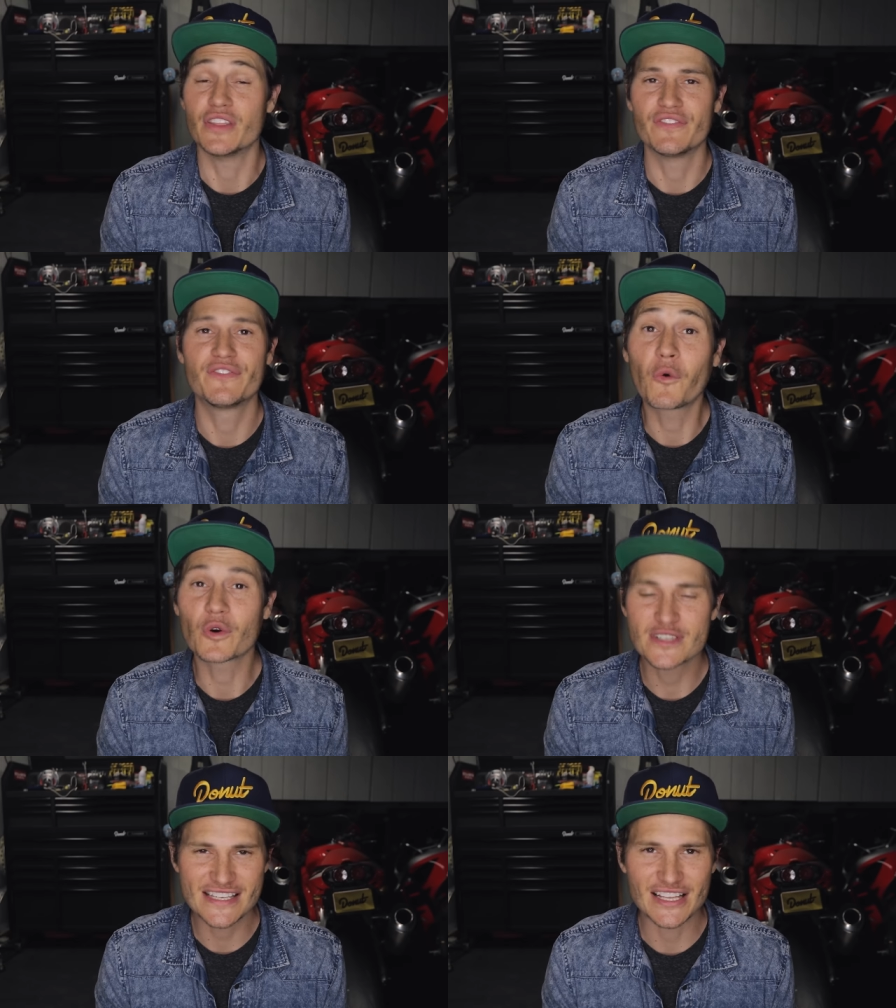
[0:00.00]
to the
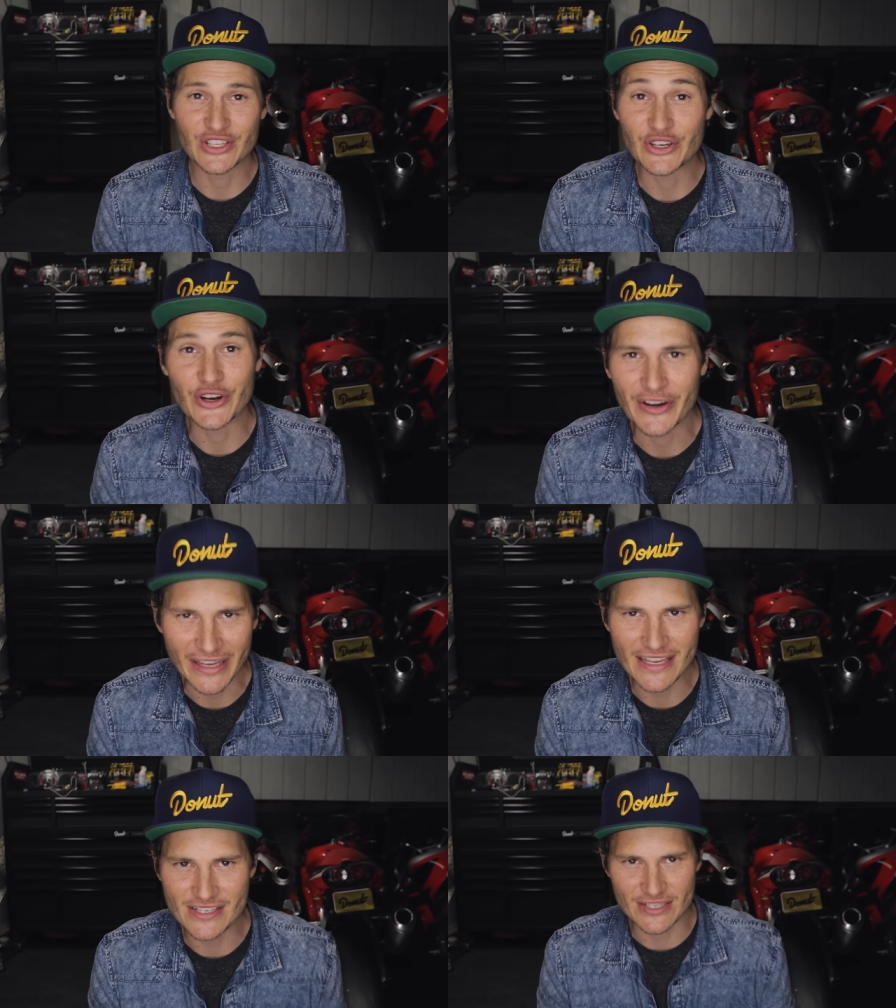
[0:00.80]
four-cylinder
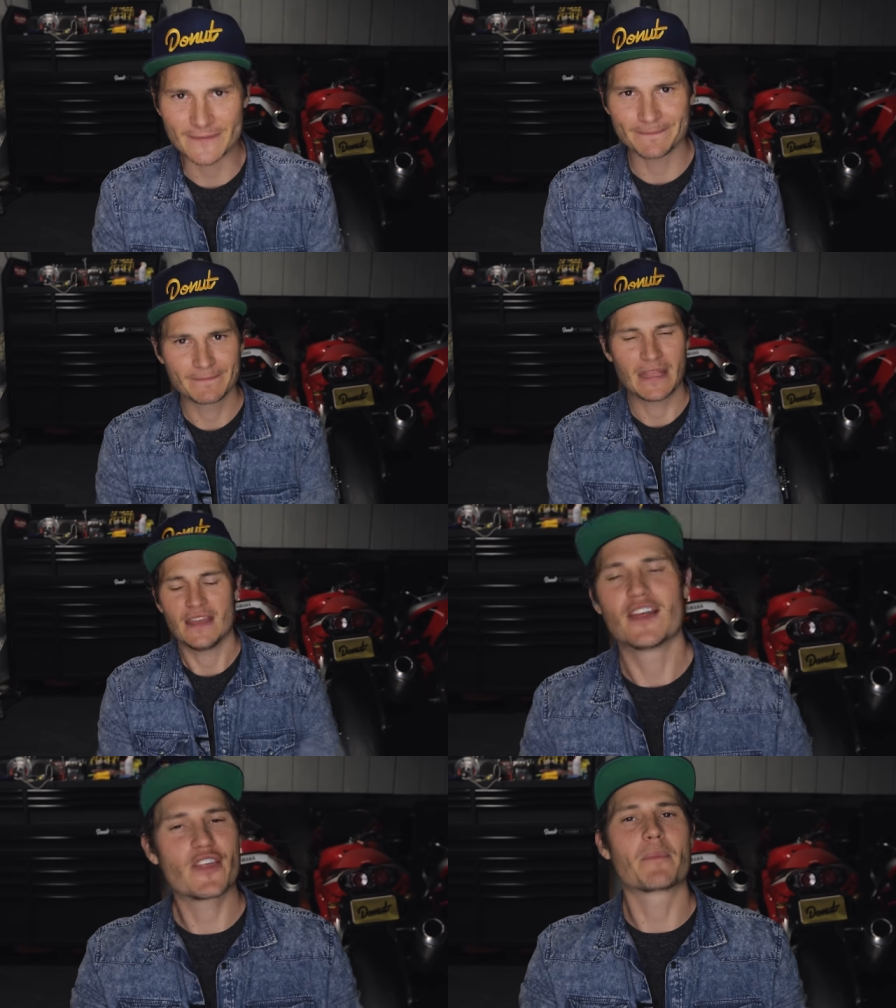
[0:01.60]
engine.
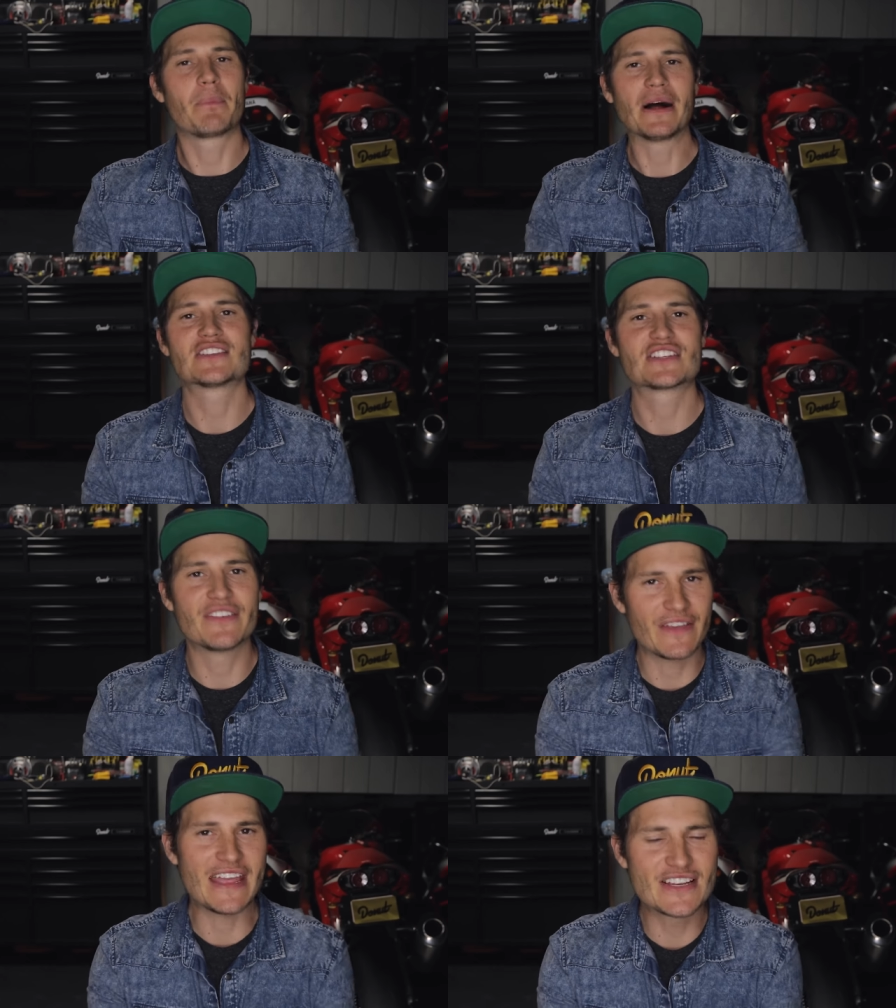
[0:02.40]
Now there are a bunch
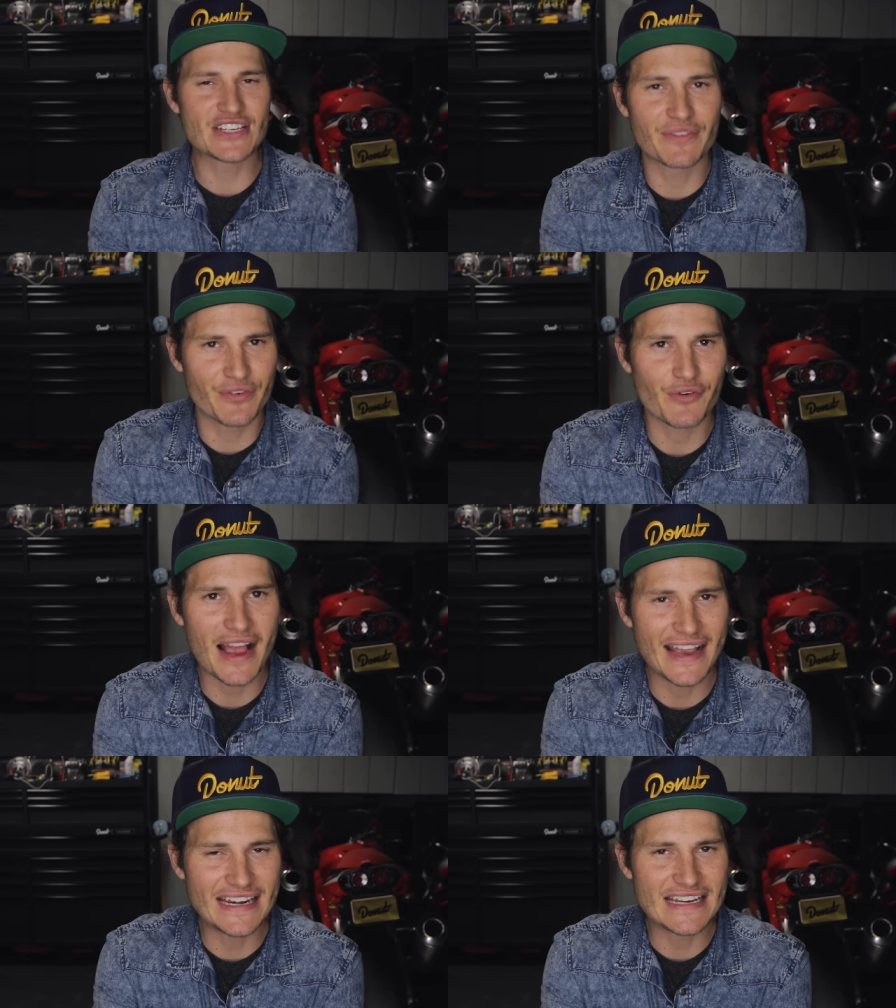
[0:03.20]
of engine
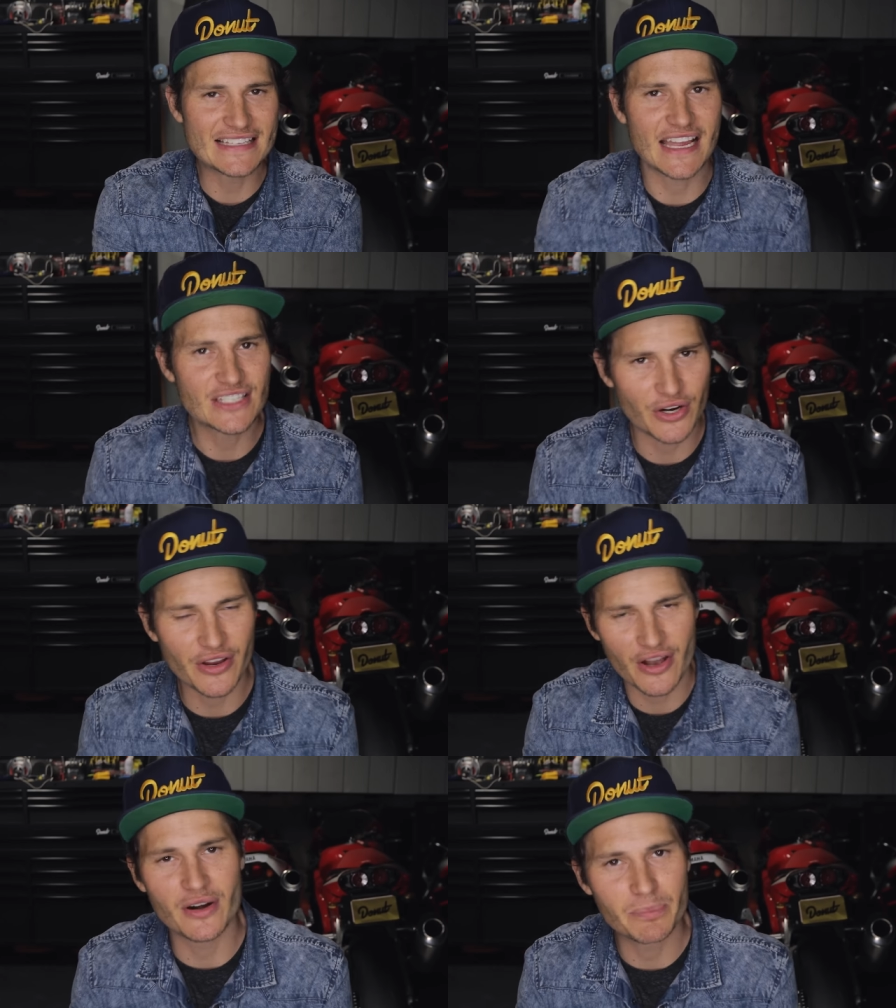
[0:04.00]
varieties that
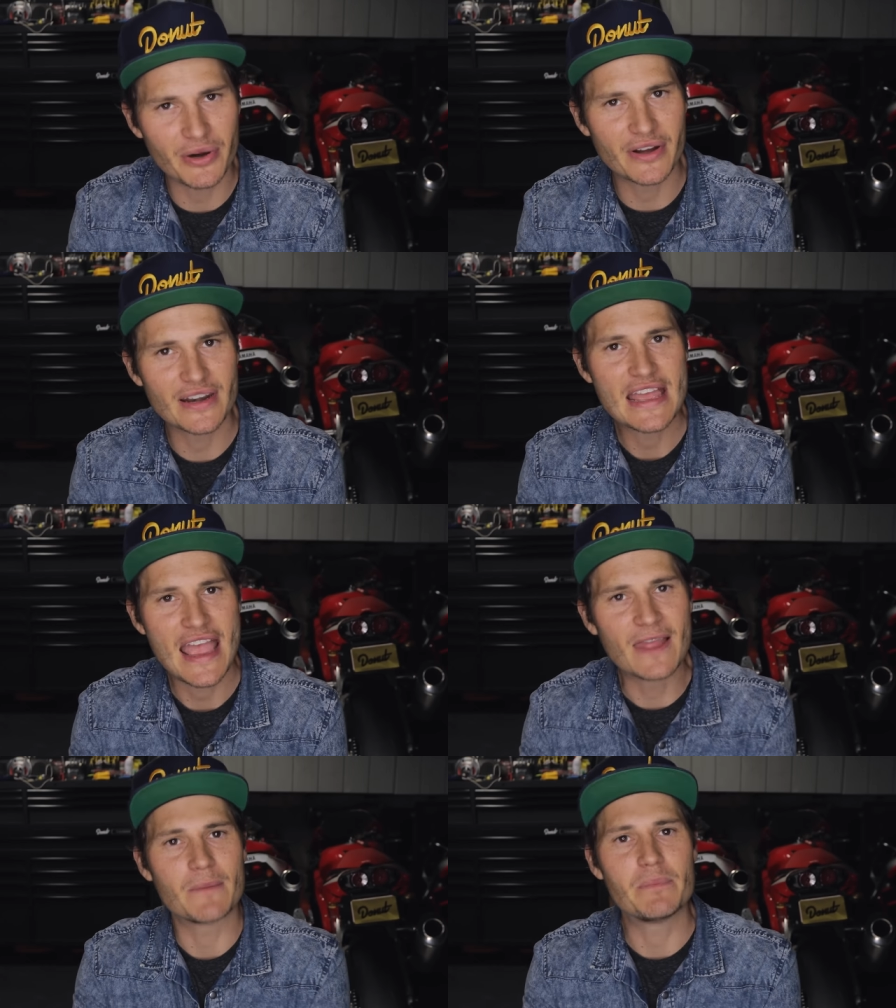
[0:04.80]
Toyota put
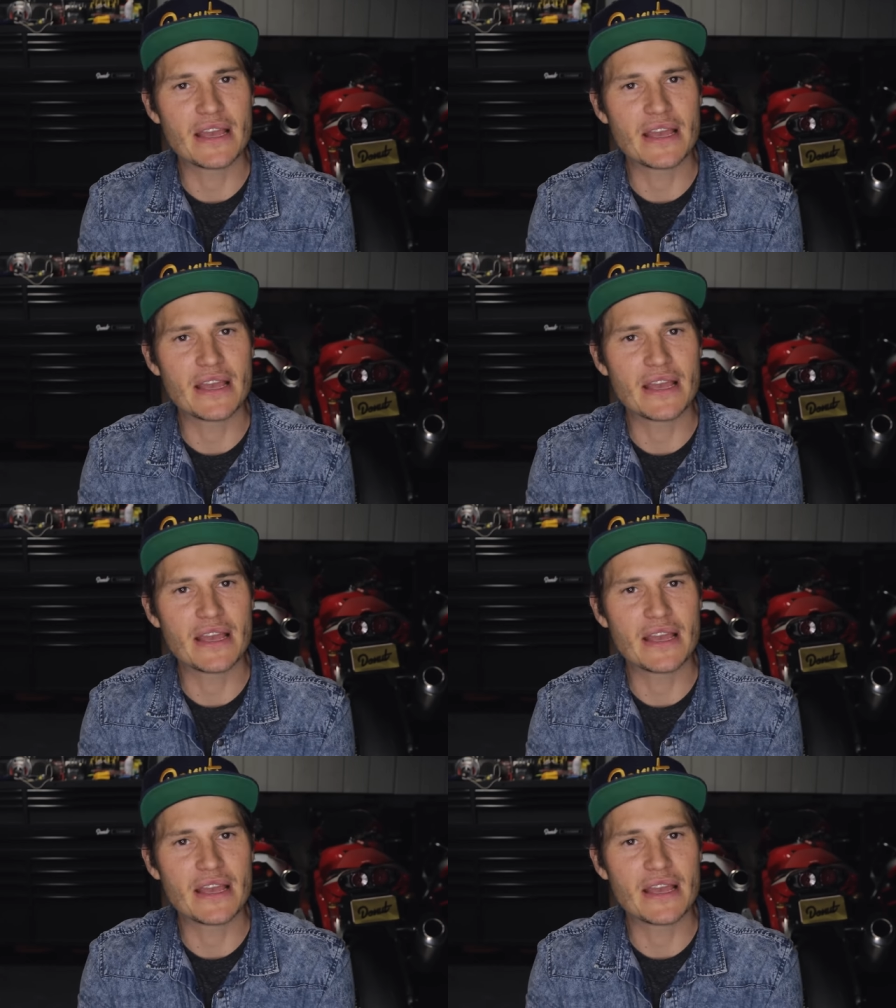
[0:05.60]
in the